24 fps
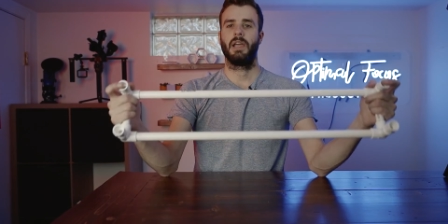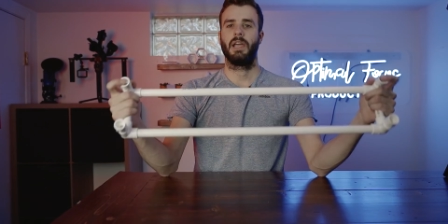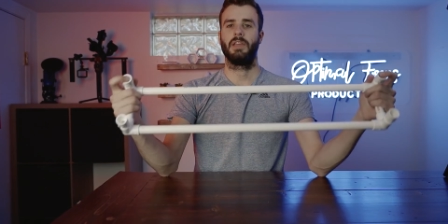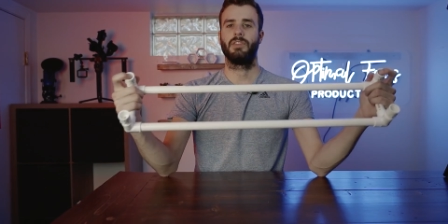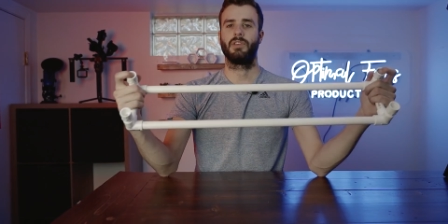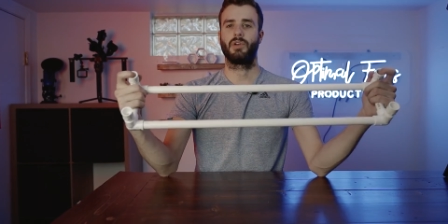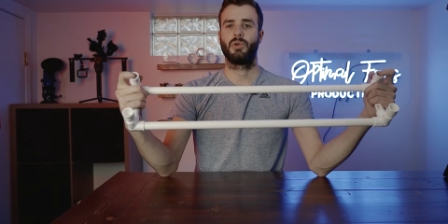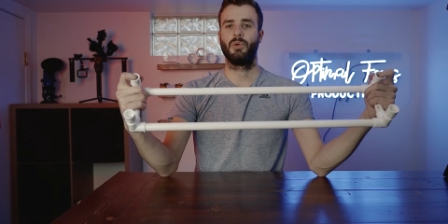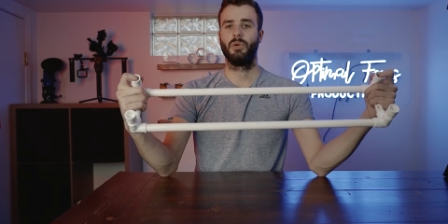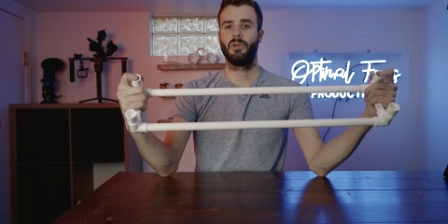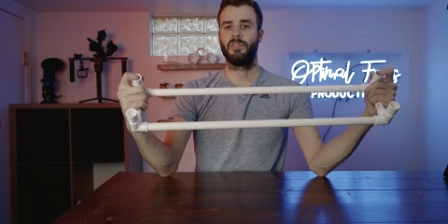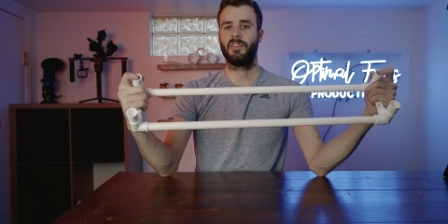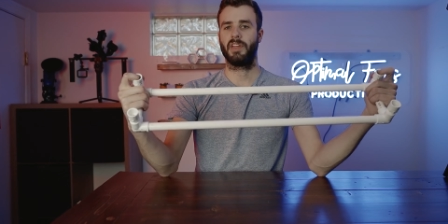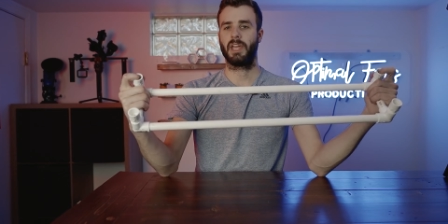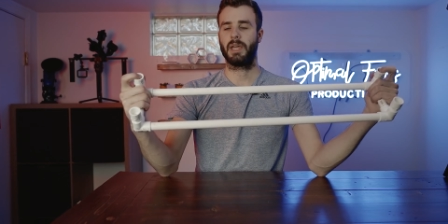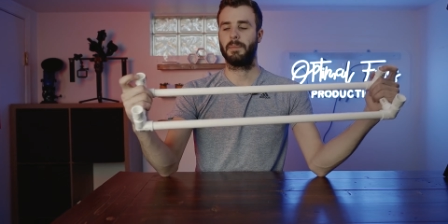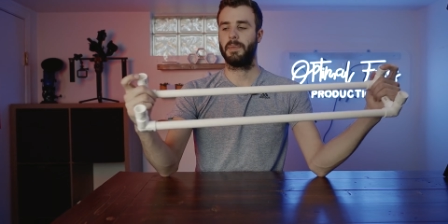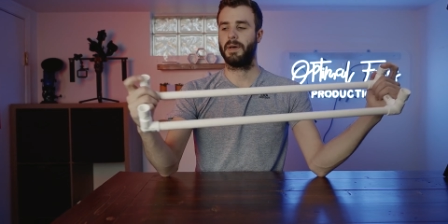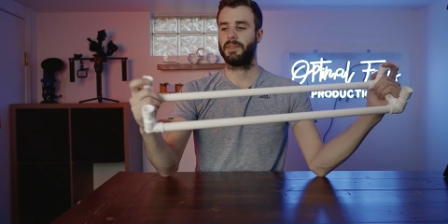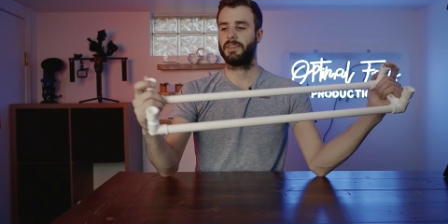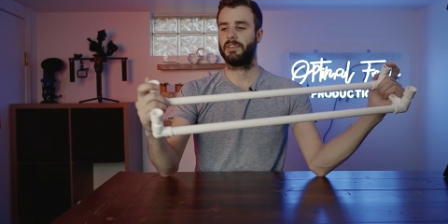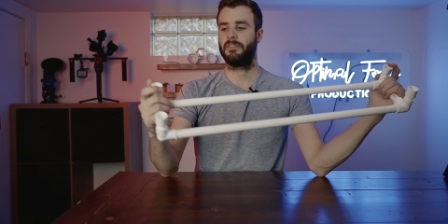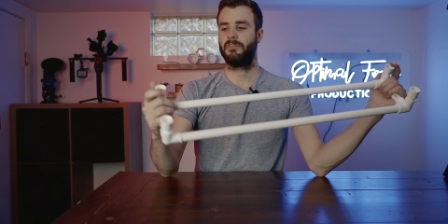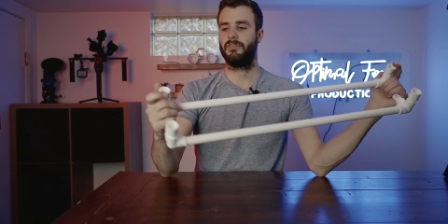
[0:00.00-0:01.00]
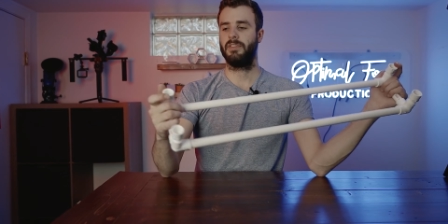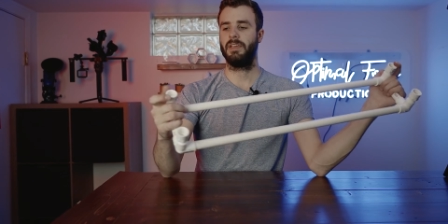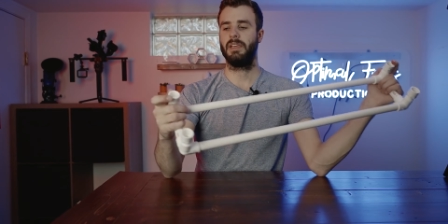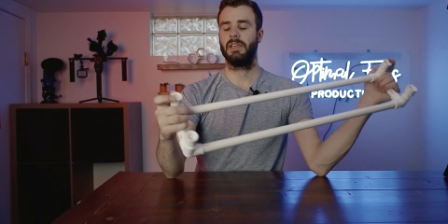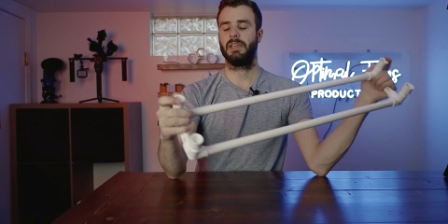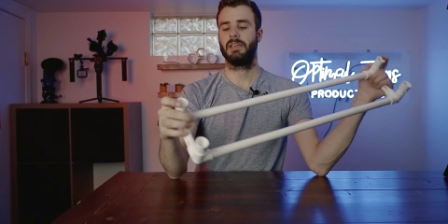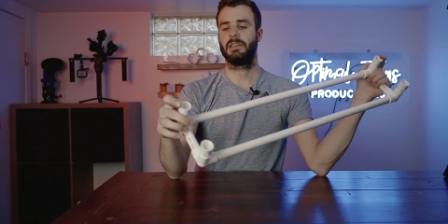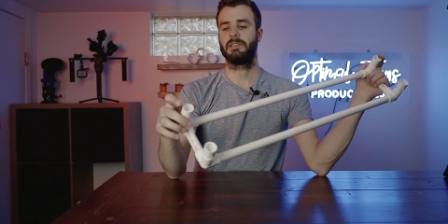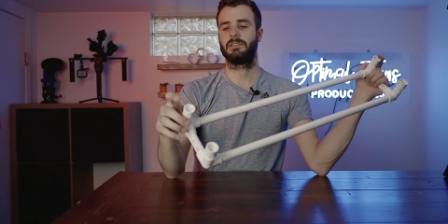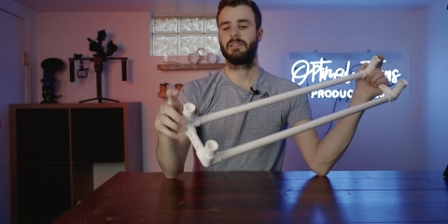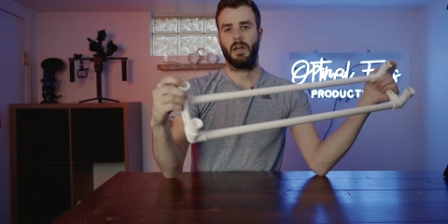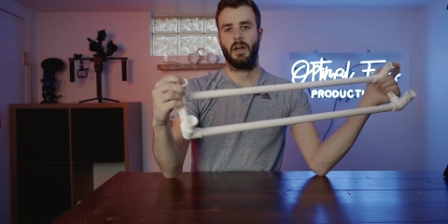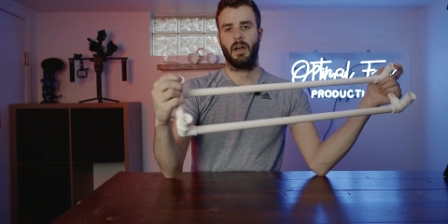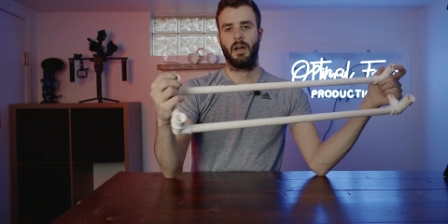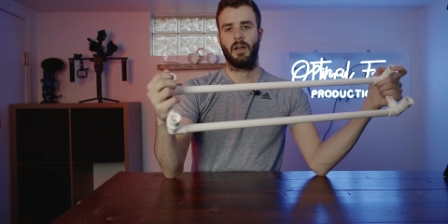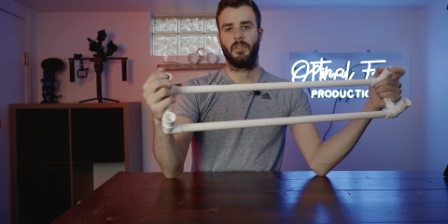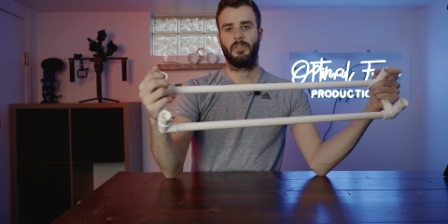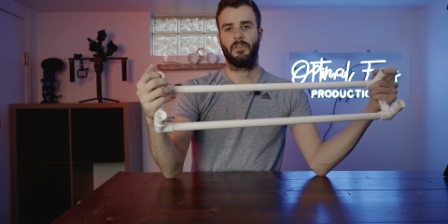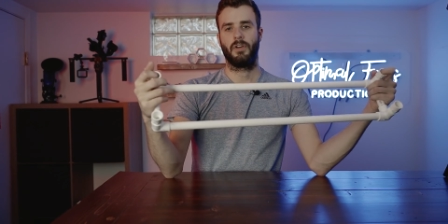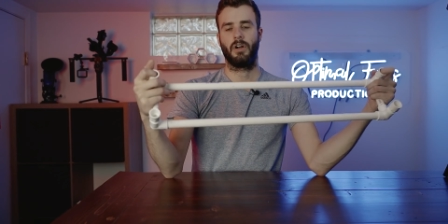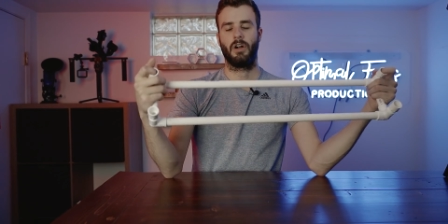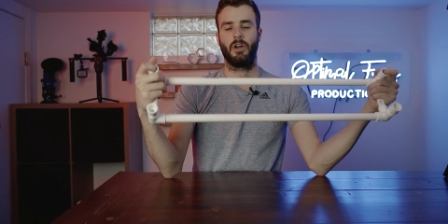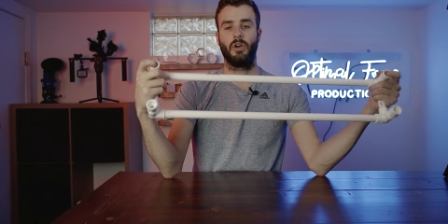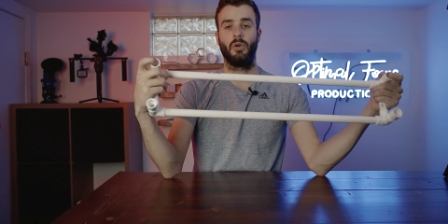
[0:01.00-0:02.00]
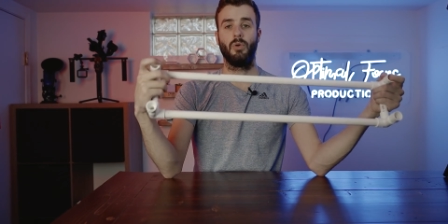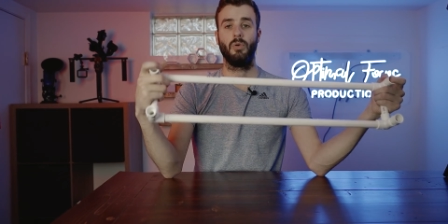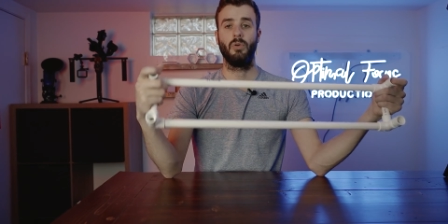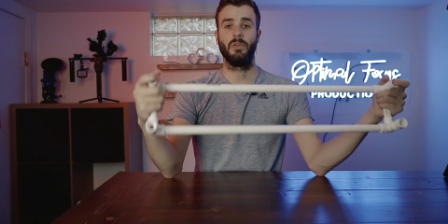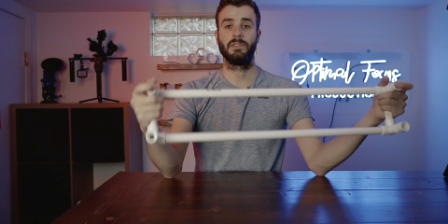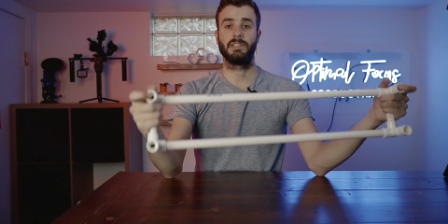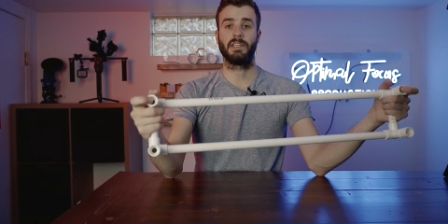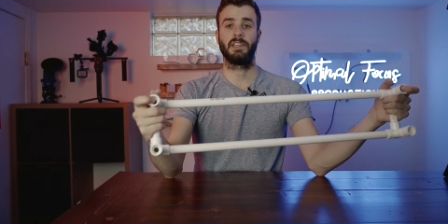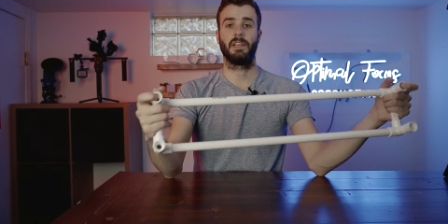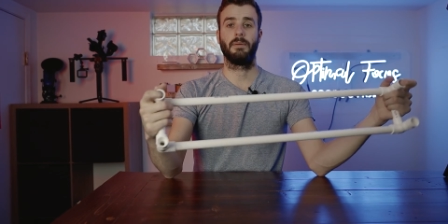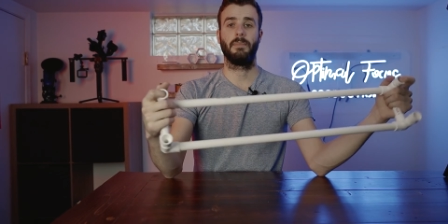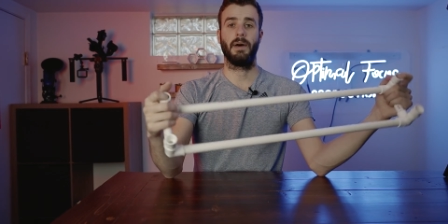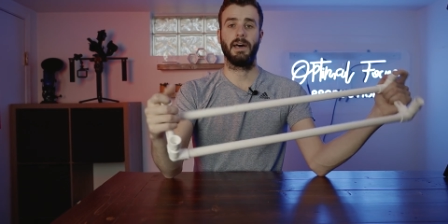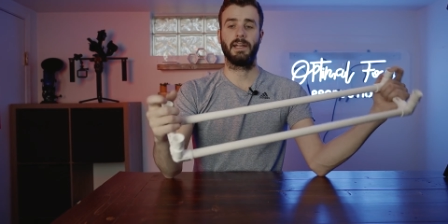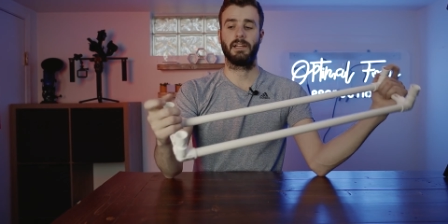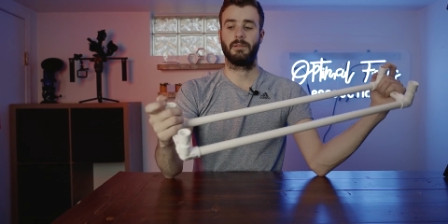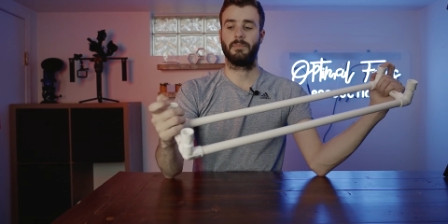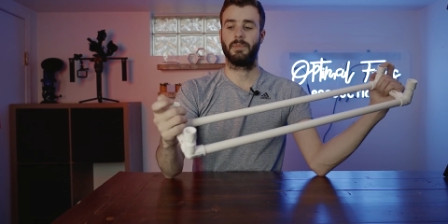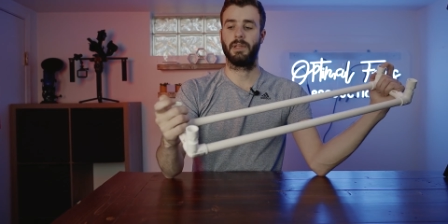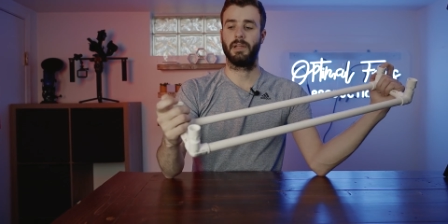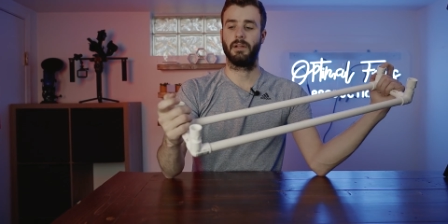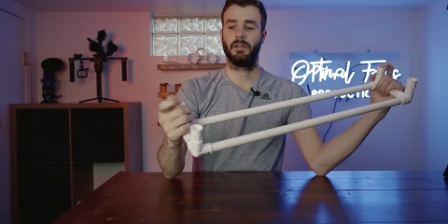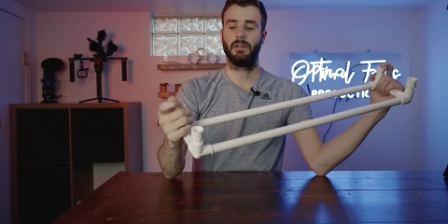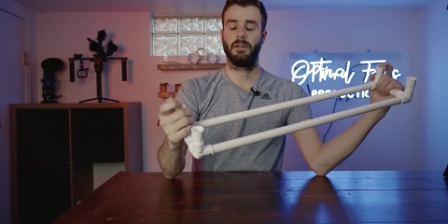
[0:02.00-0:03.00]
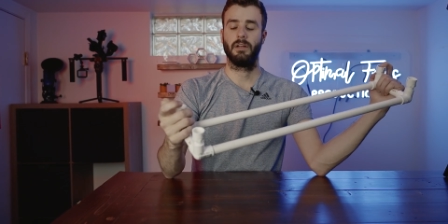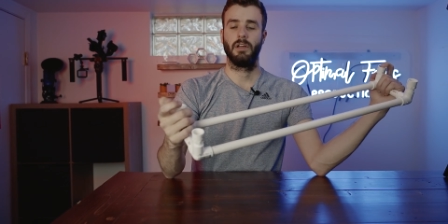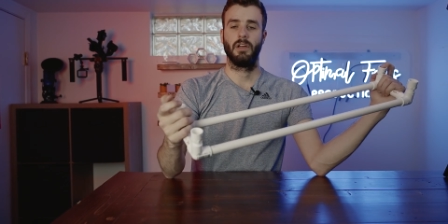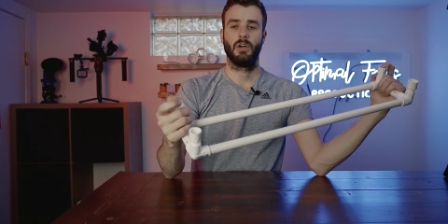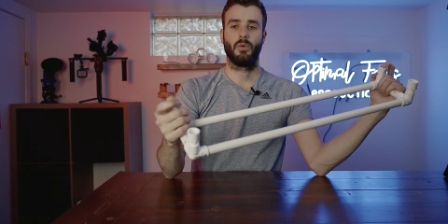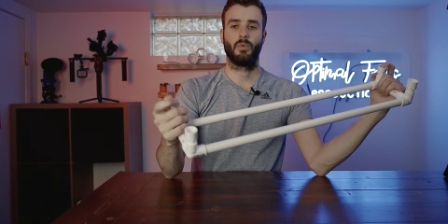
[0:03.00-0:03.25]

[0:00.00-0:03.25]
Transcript: And the cool thing about the feet is uh, there are holes on the bottom here